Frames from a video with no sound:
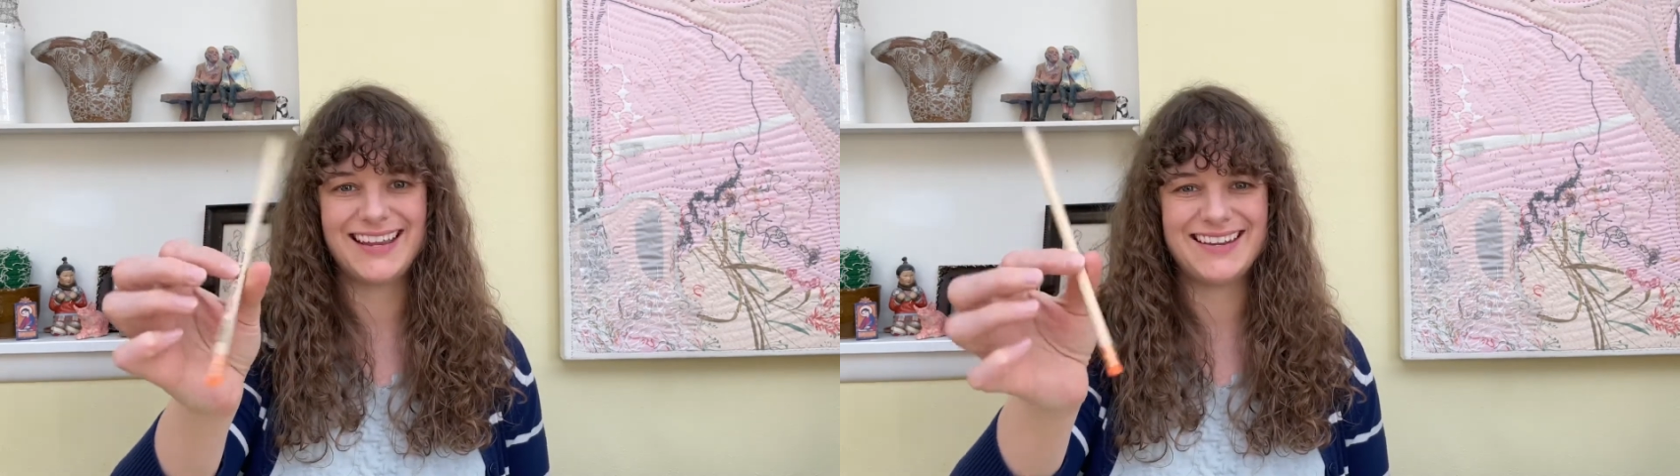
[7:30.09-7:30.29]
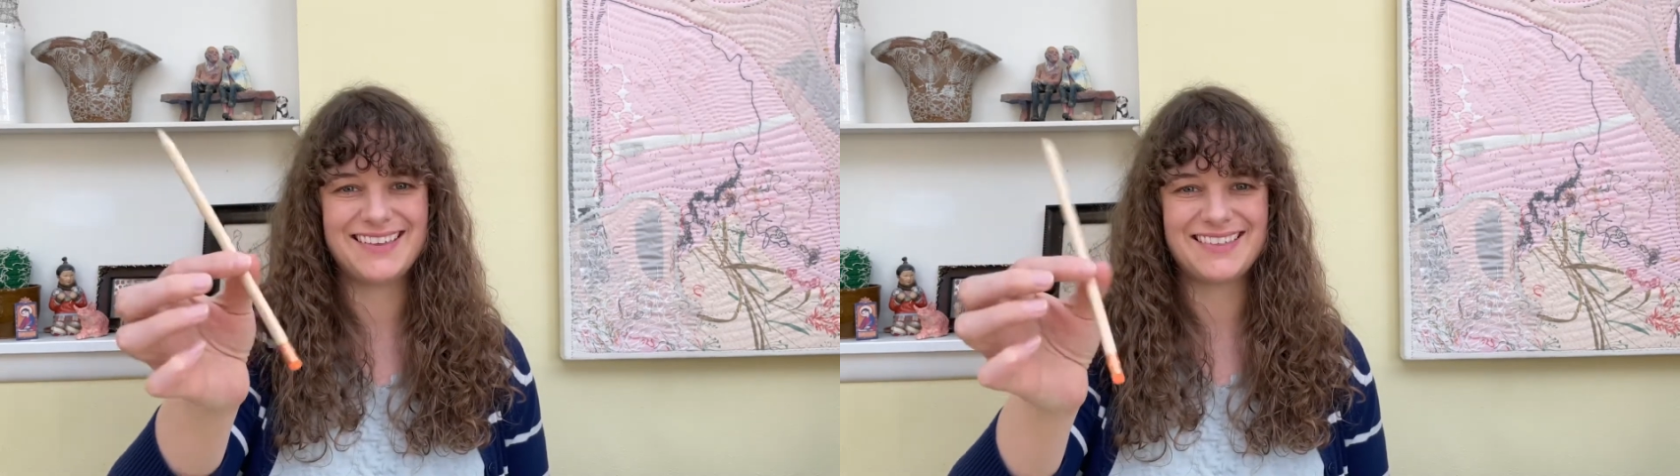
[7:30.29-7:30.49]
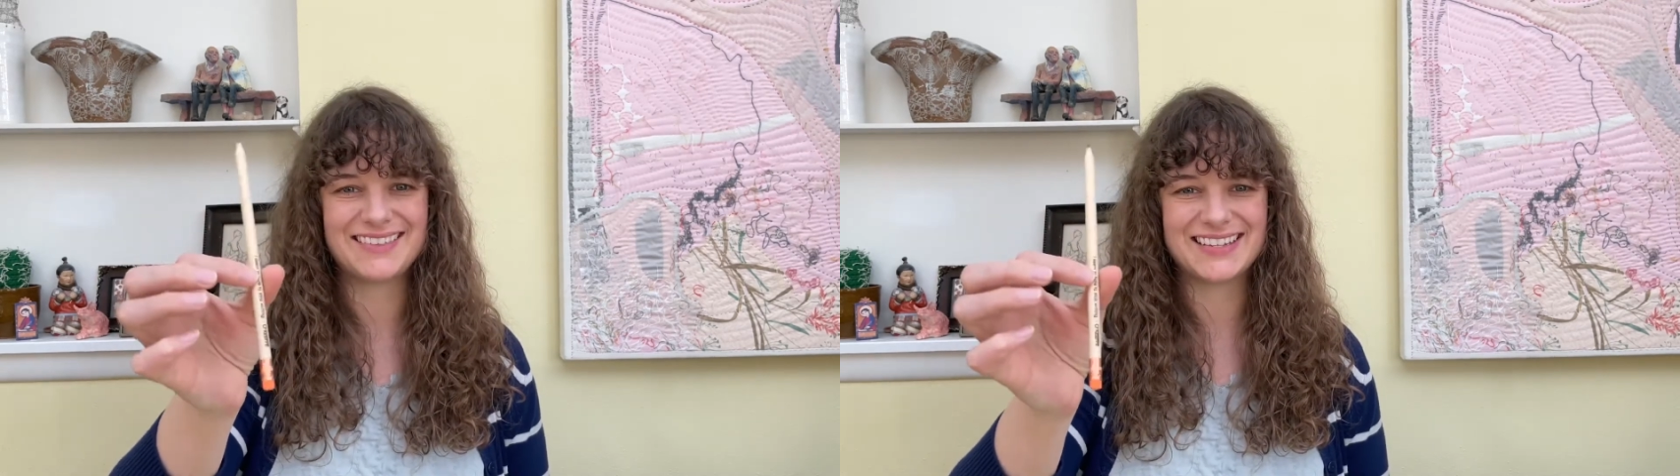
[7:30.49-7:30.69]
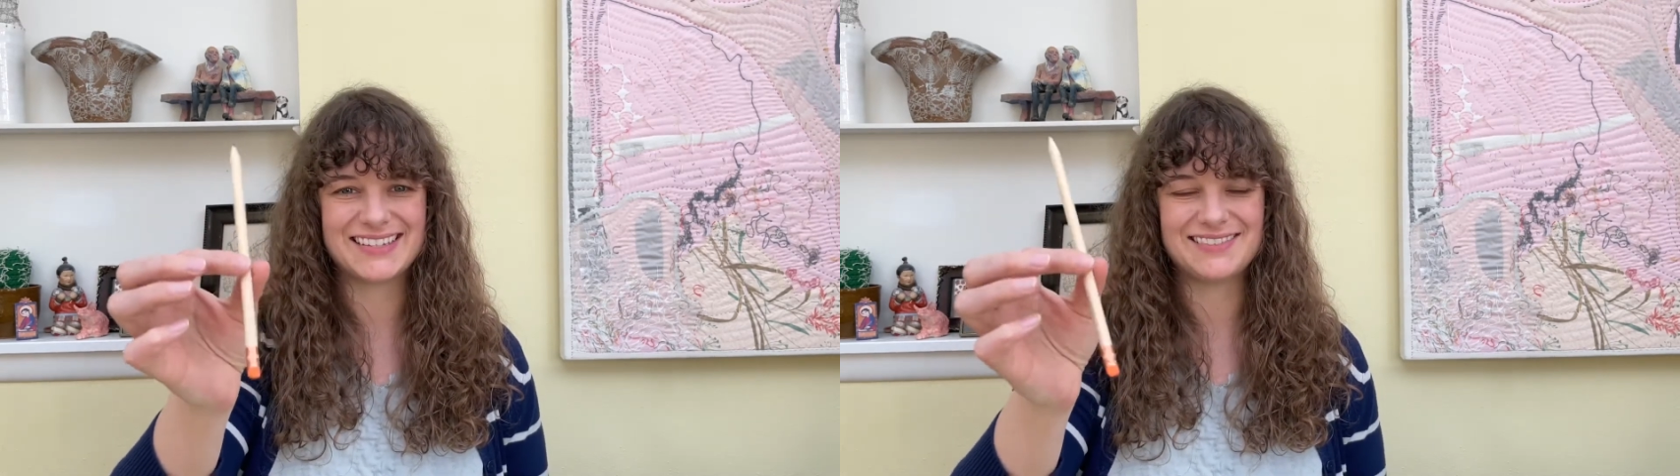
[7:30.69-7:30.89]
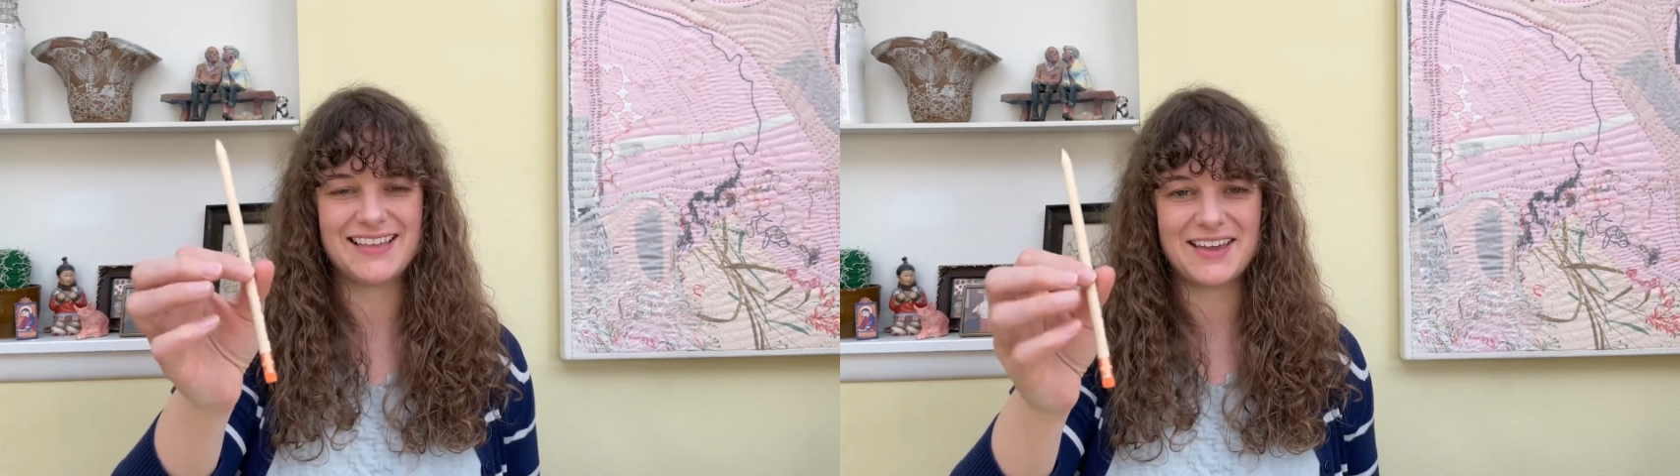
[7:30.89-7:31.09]
anything
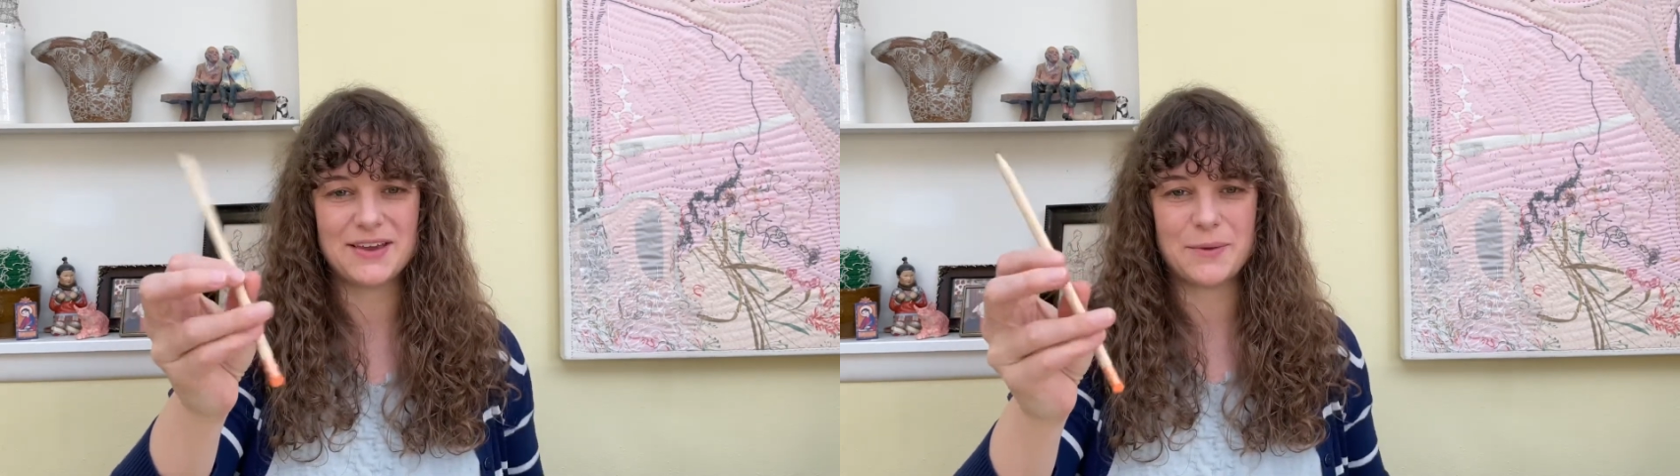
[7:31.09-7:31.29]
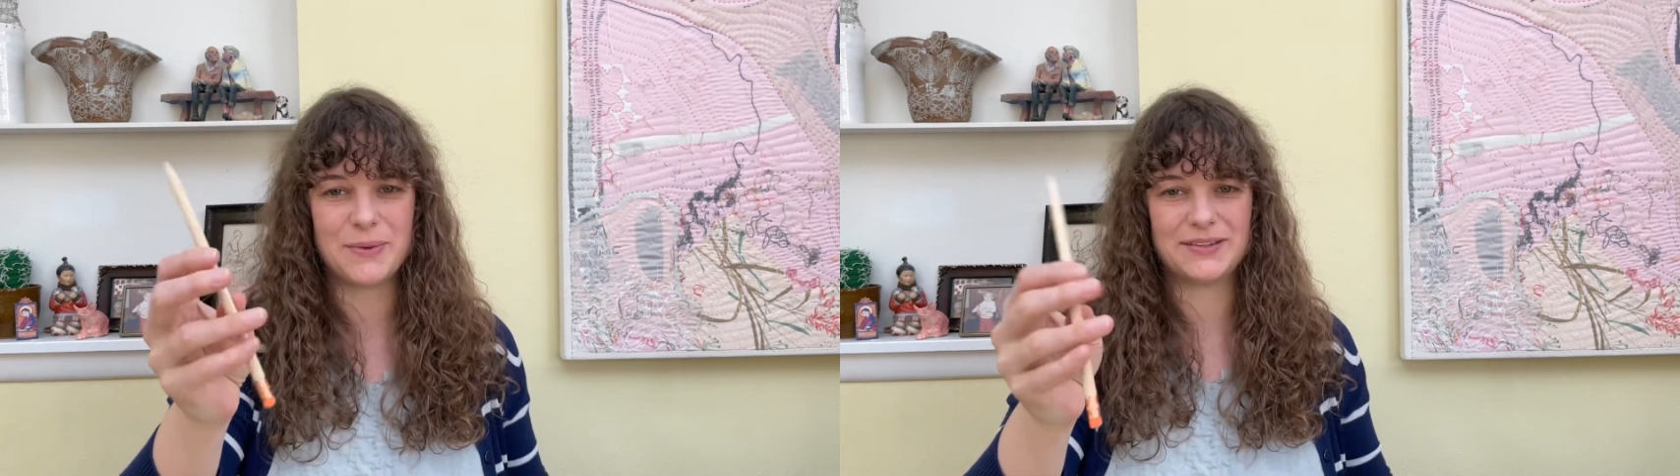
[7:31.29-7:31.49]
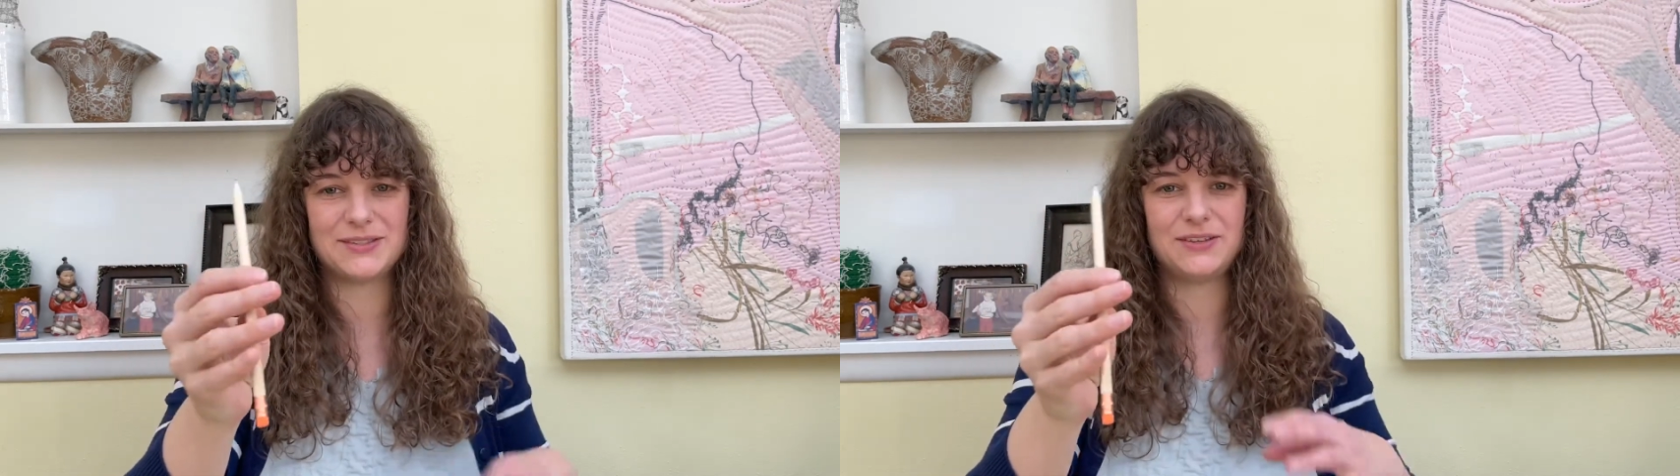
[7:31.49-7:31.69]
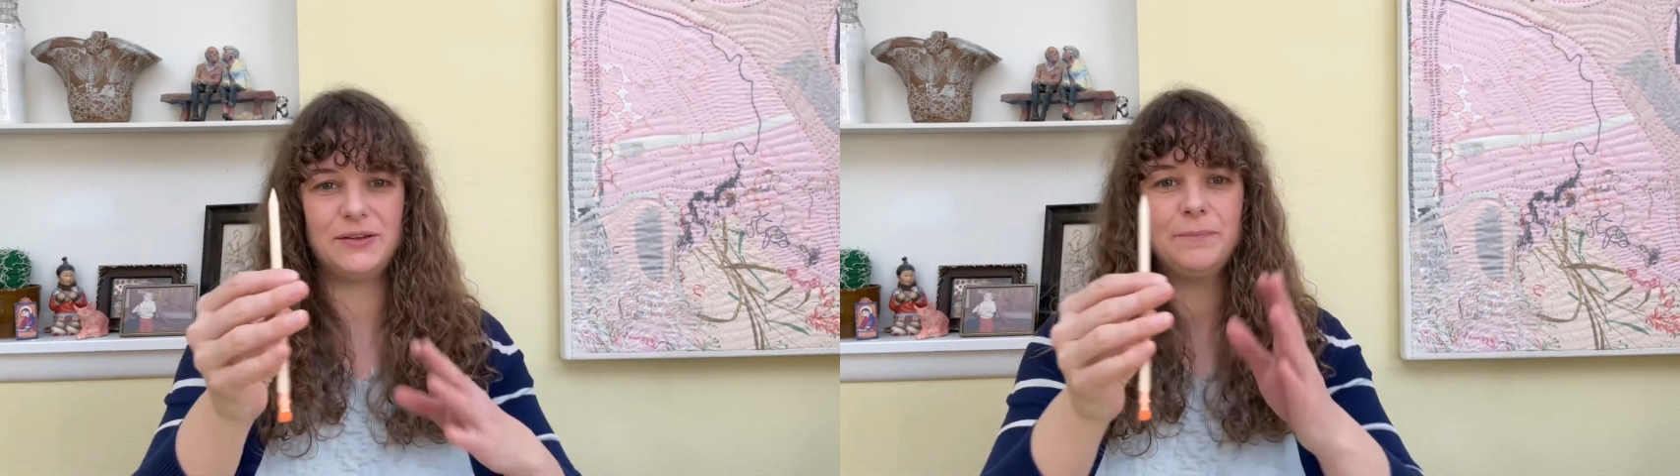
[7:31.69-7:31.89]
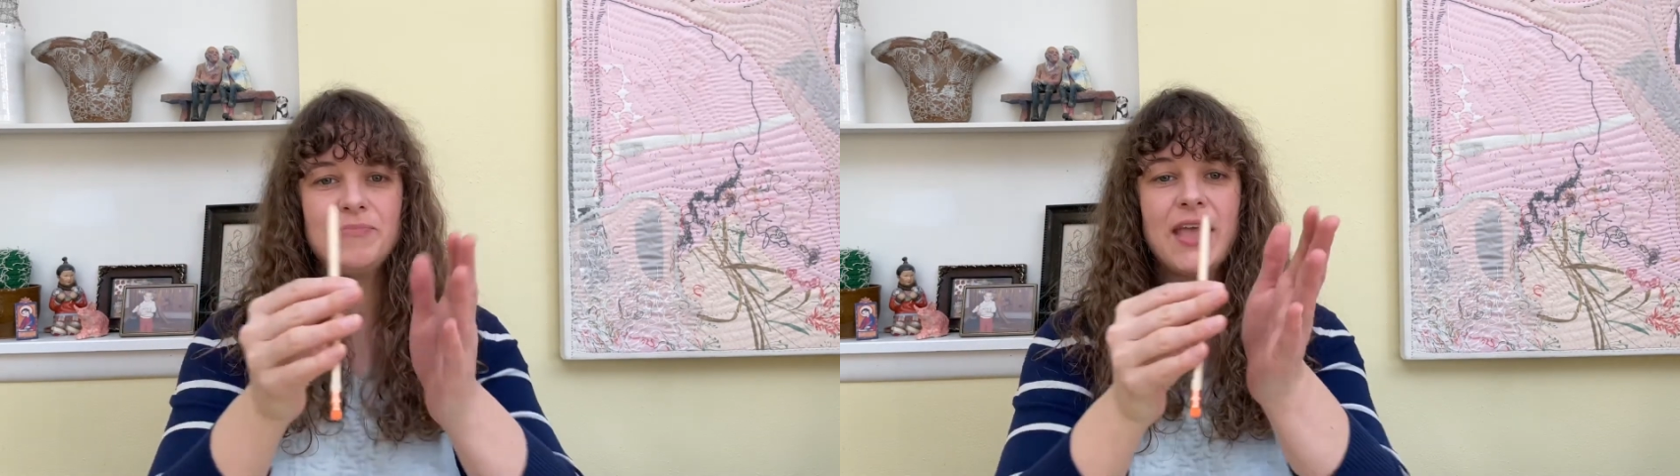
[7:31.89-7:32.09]
that's like a pencil,